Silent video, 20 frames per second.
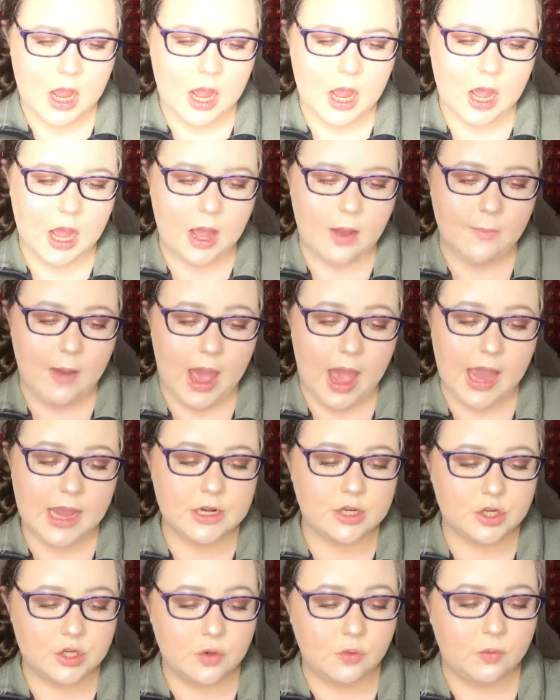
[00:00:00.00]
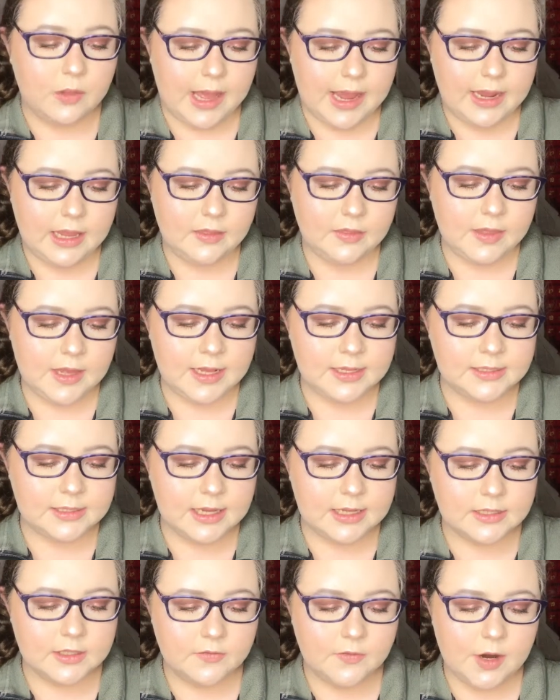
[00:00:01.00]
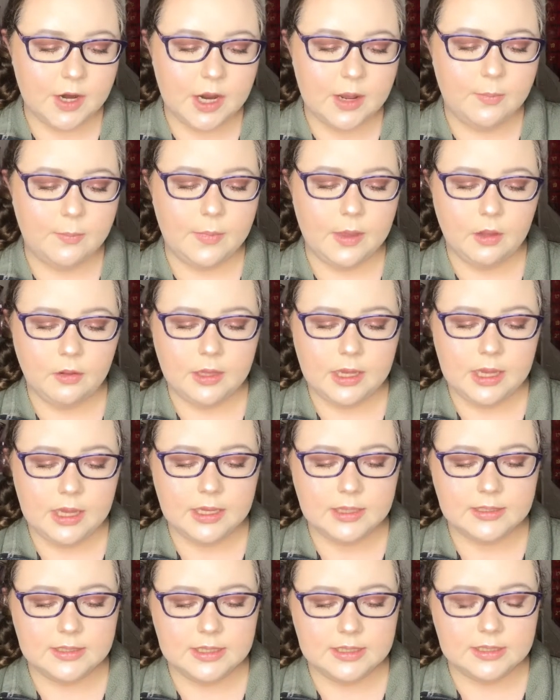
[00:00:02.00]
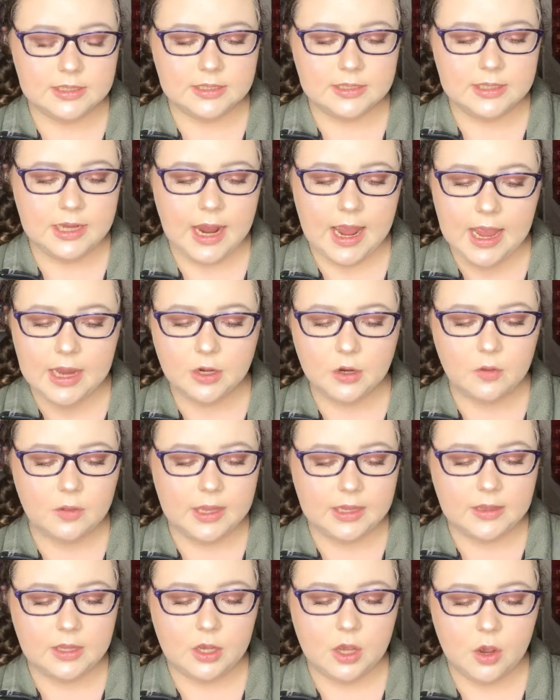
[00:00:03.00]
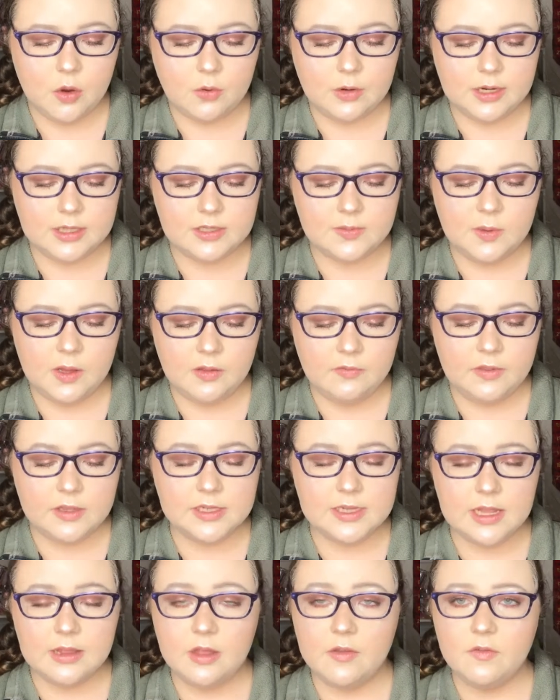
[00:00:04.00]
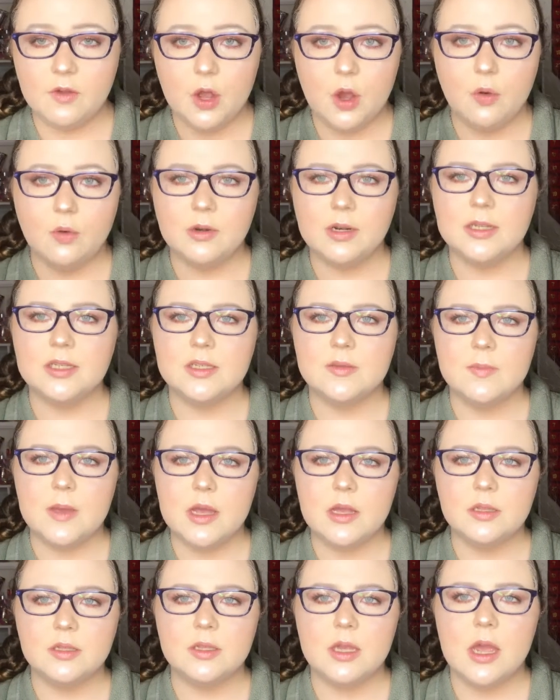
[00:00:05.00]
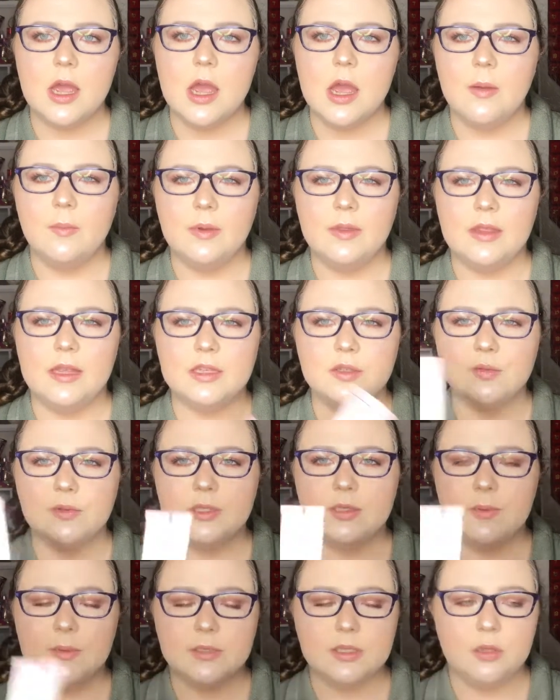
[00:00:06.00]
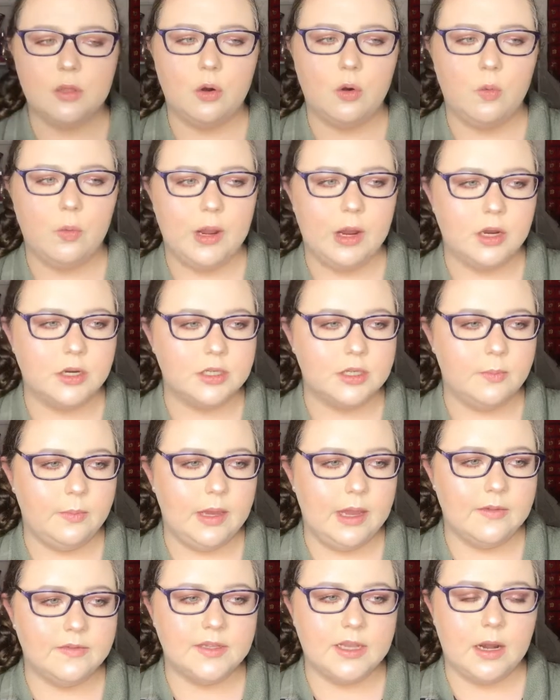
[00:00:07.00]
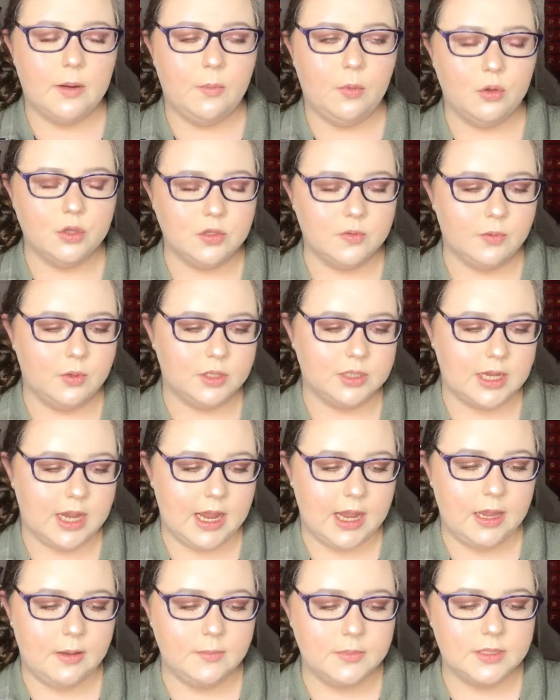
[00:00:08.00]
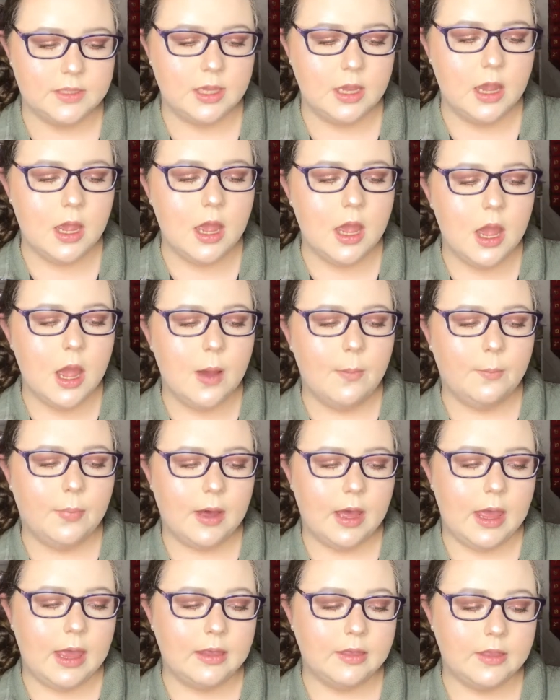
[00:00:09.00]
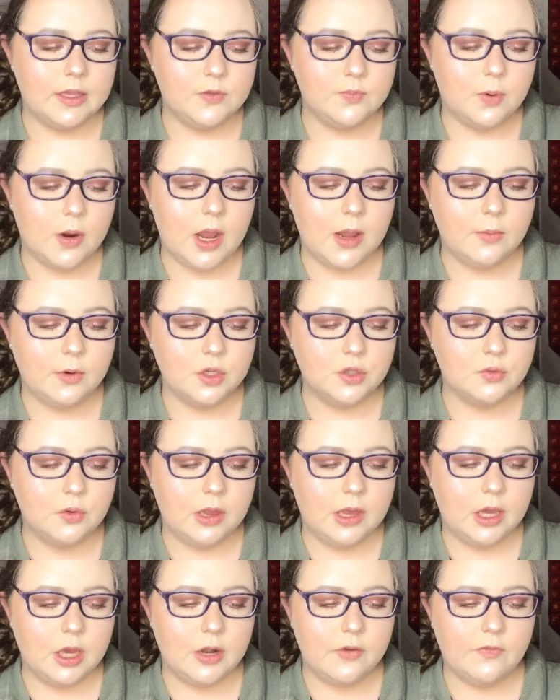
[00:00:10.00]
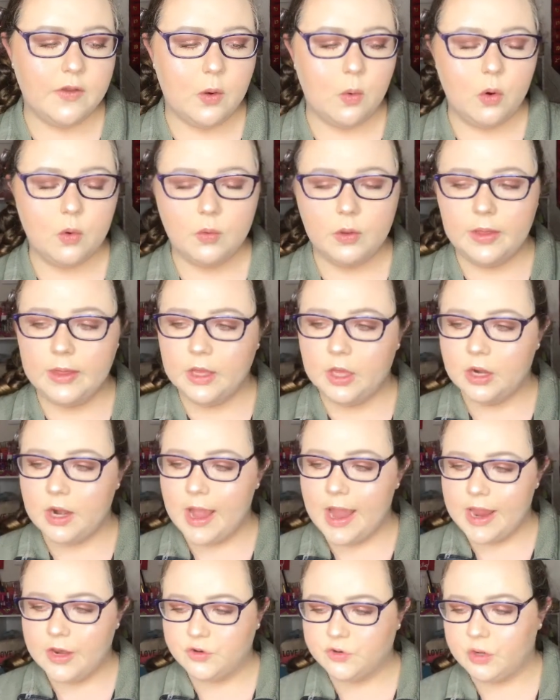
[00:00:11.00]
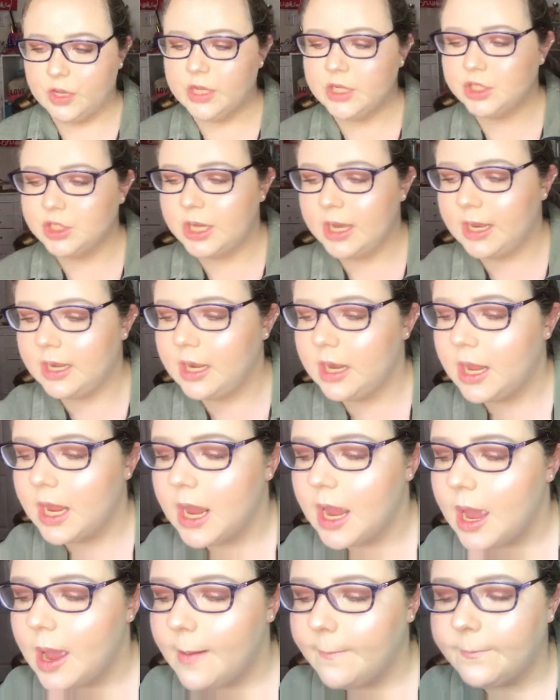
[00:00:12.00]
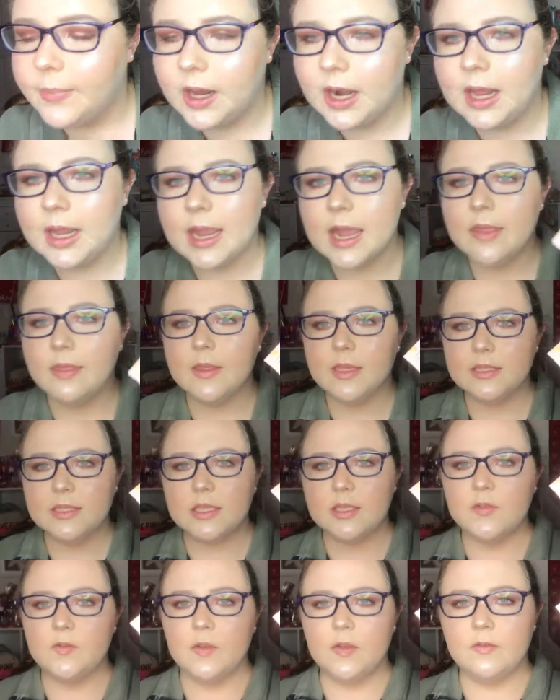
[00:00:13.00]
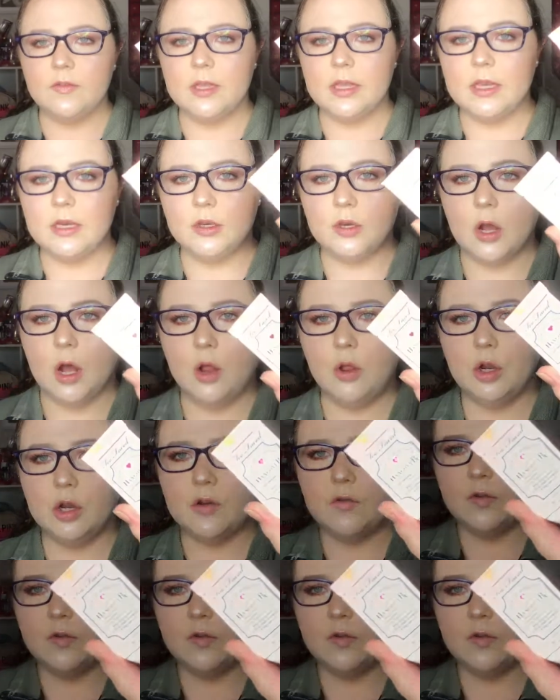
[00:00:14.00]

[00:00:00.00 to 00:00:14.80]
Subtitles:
I do like this. It's a very milky consistency. I don't like the coconut smell of this. I love coconut smells, but this one smells a little weird to me. I've said it multiple times. But this primer is really good if I want really good hydration. But again, this is $15